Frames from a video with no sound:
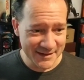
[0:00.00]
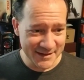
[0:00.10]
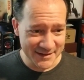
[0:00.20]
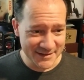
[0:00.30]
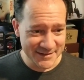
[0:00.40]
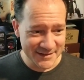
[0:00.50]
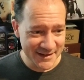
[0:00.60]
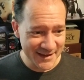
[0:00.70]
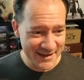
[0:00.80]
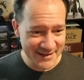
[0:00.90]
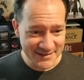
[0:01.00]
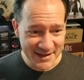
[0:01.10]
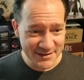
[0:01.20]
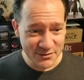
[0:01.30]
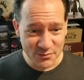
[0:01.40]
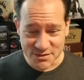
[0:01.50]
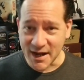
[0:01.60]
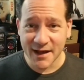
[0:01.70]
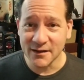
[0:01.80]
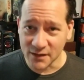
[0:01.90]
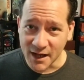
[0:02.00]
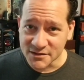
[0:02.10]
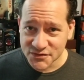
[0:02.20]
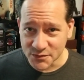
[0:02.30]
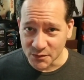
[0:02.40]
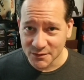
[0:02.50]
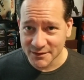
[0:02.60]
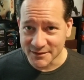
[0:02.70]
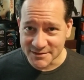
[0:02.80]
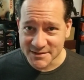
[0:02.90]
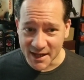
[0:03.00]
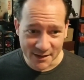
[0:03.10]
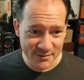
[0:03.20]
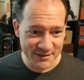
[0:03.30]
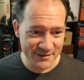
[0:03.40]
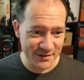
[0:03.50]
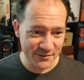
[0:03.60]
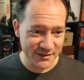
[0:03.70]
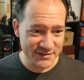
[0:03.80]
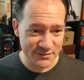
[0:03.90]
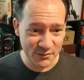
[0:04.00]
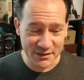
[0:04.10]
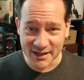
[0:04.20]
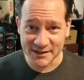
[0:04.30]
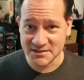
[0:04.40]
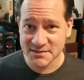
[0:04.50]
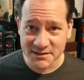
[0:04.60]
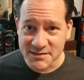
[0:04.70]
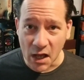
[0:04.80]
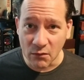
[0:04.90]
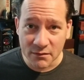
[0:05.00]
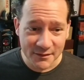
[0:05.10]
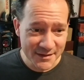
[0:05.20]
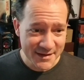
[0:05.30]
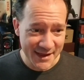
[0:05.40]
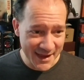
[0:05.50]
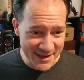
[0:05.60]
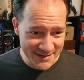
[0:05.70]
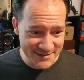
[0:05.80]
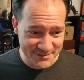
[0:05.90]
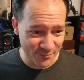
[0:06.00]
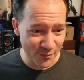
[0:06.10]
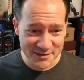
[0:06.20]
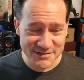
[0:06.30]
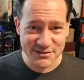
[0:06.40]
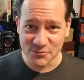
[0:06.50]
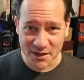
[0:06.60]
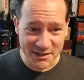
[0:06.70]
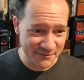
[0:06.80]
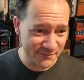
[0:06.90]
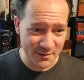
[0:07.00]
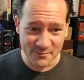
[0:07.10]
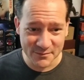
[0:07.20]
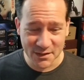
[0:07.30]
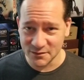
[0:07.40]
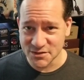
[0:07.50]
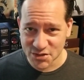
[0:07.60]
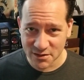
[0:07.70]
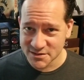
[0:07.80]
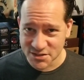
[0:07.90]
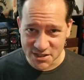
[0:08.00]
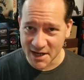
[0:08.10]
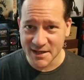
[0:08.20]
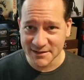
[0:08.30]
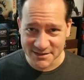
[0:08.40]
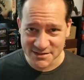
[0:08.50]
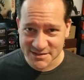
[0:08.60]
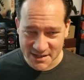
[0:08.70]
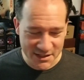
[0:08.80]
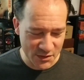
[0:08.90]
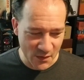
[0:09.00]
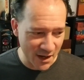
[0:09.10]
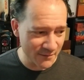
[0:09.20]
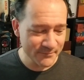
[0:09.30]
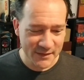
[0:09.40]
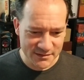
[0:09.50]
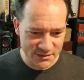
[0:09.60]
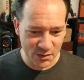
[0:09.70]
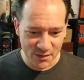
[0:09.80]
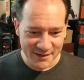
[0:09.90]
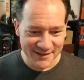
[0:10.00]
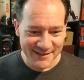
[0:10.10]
And you die a lot too in this game, because you've only got 6 health, and one swing from the church giant could just take you out. So